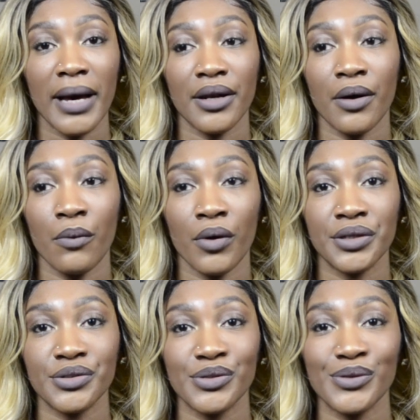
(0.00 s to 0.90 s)
I don't
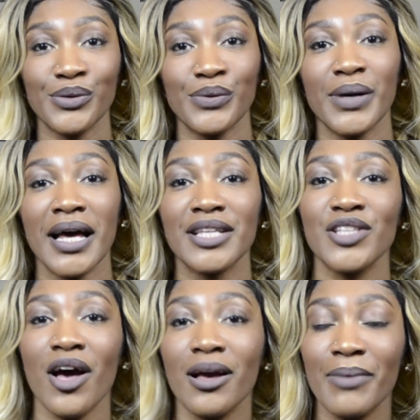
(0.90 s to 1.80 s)
want to
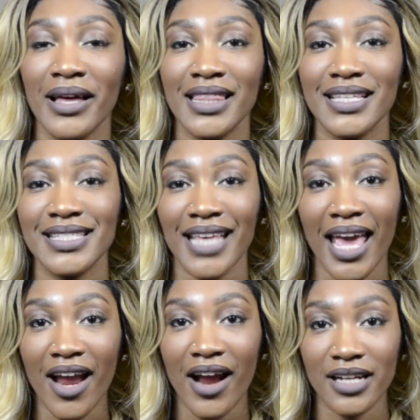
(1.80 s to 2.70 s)
talk about this
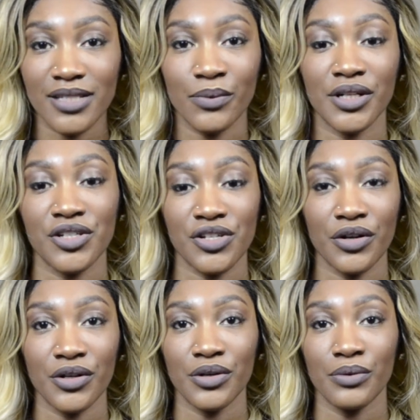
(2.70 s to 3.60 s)
hair. I just want to show
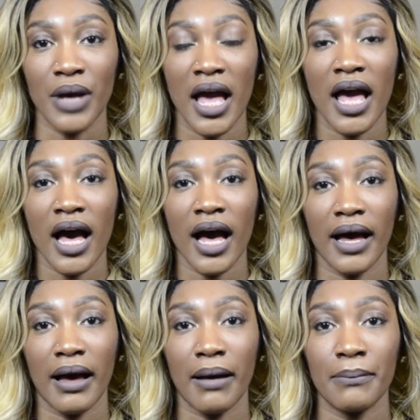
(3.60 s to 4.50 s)
you
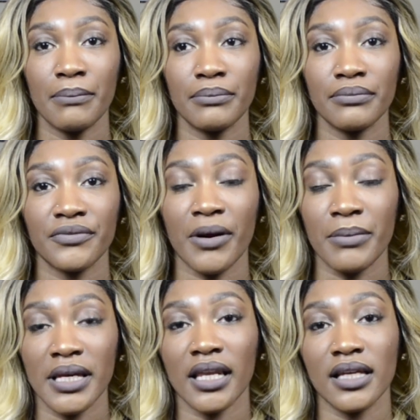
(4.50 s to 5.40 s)
um, from
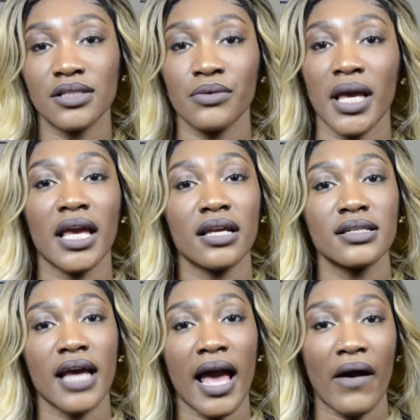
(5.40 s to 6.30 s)
beginning to end
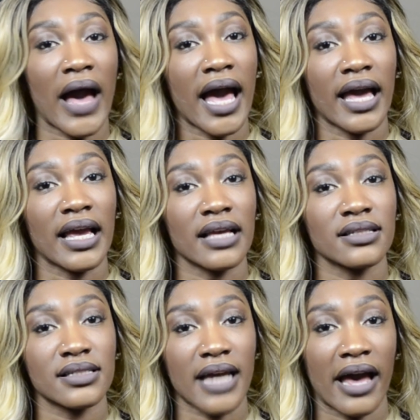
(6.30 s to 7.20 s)
how I
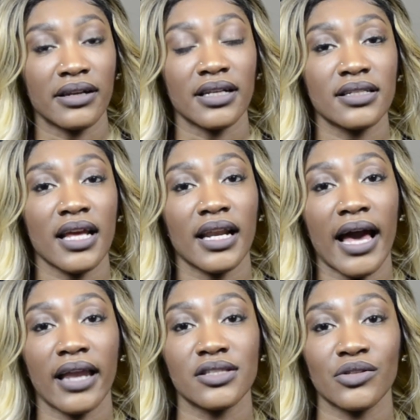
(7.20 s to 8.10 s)
styled it and
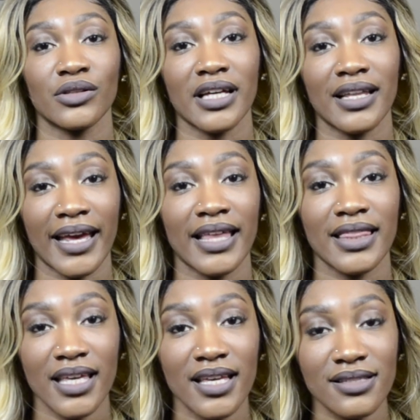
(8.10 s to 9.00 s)
got it to look like
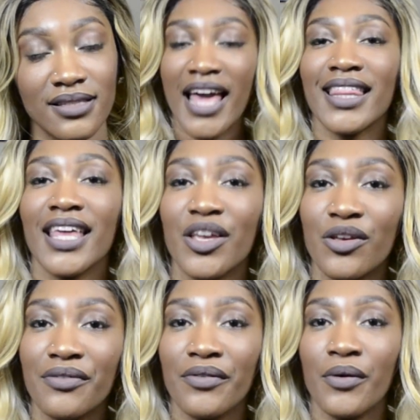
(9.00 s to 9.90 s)
this. Thank
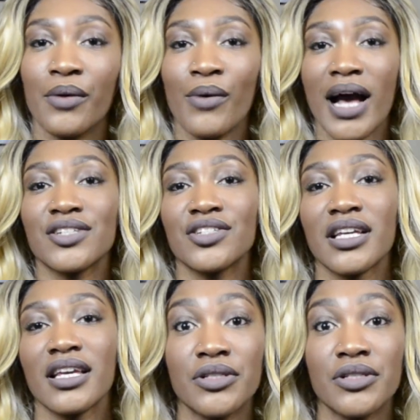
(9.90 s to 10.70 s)
you for watching.